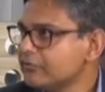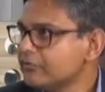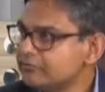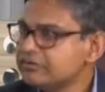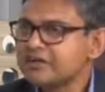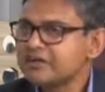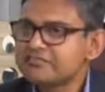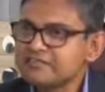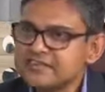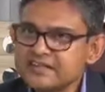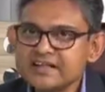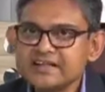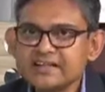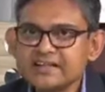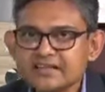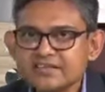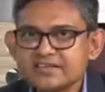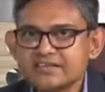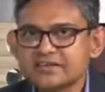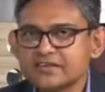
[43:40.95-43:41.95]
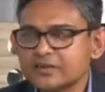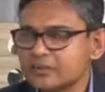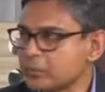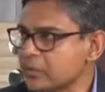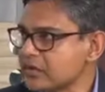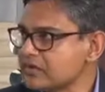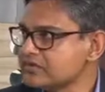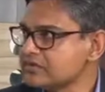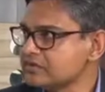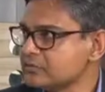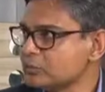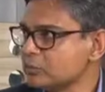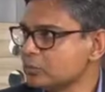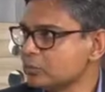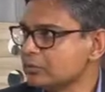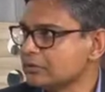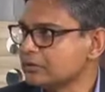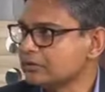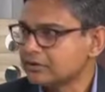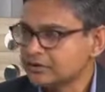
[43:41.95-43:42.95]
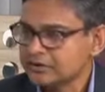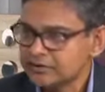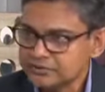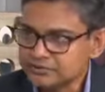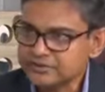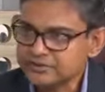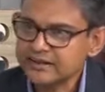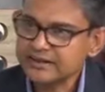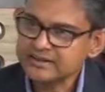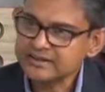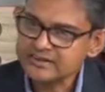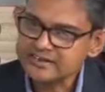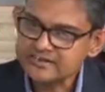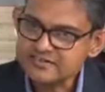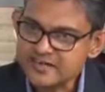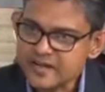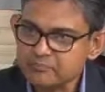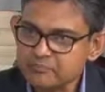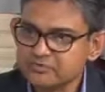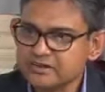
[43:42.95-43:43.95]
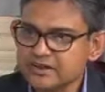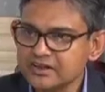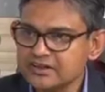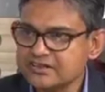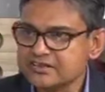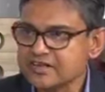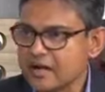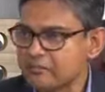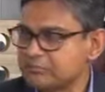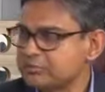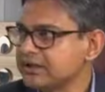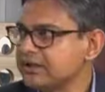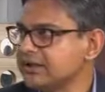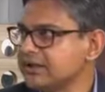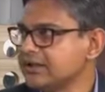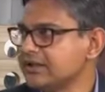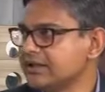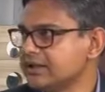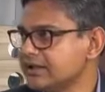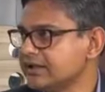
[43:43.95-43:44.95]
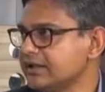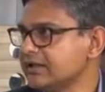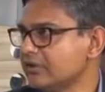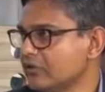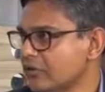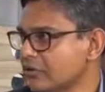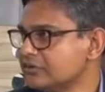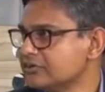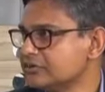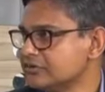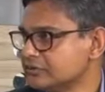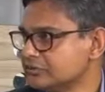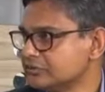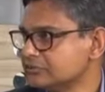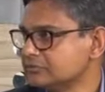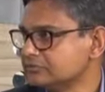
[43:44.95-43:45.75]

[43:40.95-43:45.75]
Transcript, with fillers: we have seen this in the western world today the same thing is happening in india also